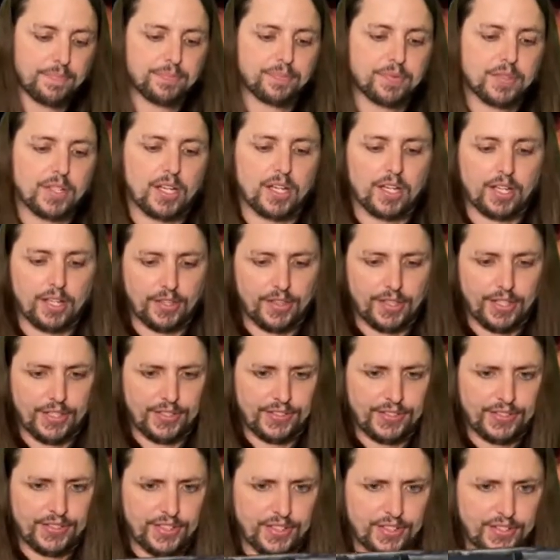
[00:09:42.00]

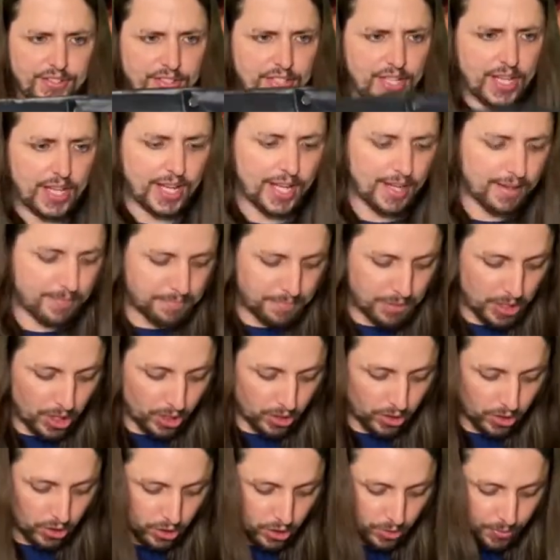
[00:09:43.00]
This does not have
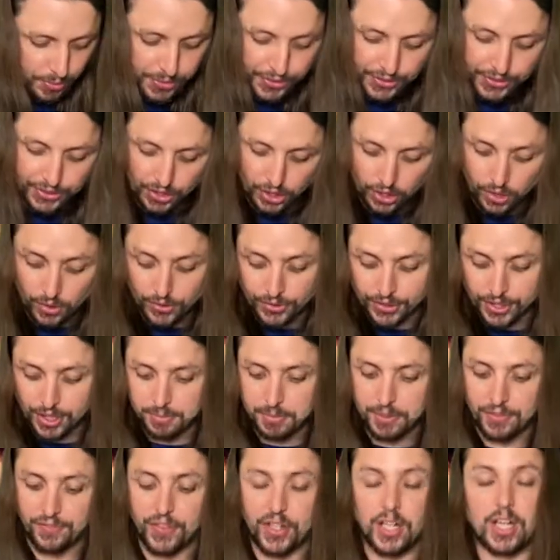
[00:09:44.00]
belt loops, so it's going
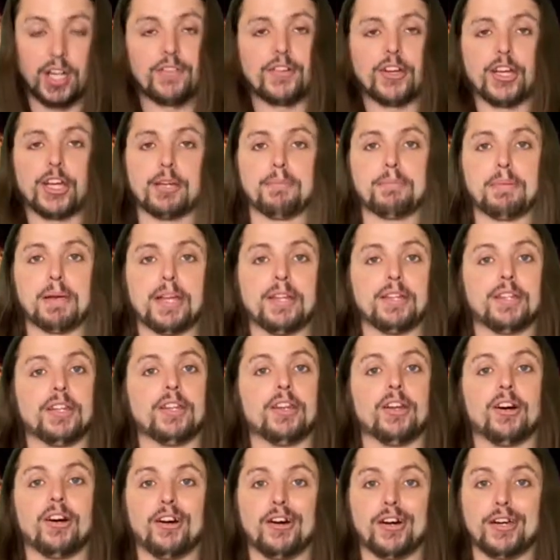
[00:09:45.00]
to be very, very
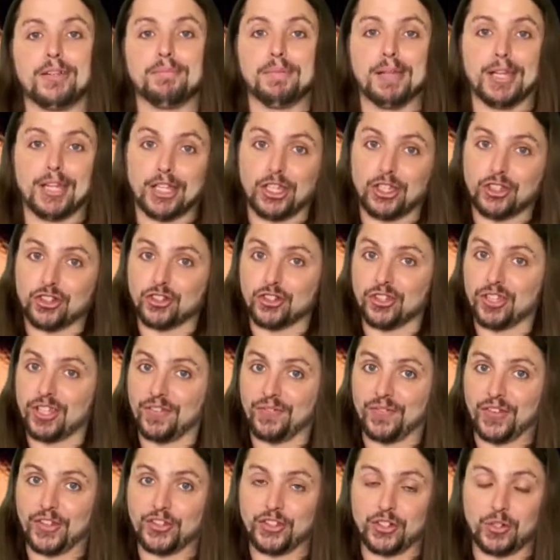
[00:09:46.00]
dependent on making sure that
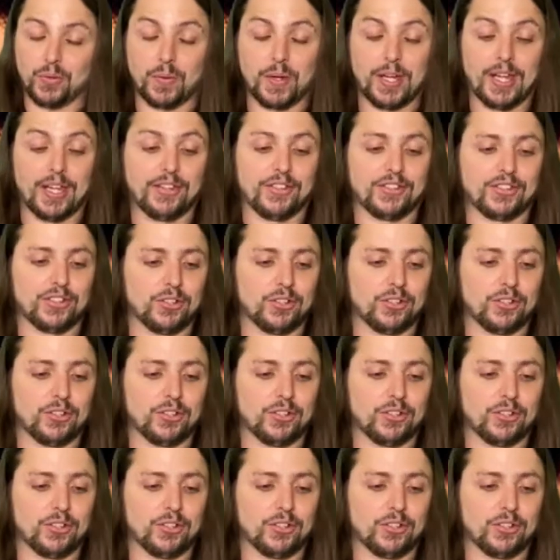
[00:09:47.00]
it fits your waist.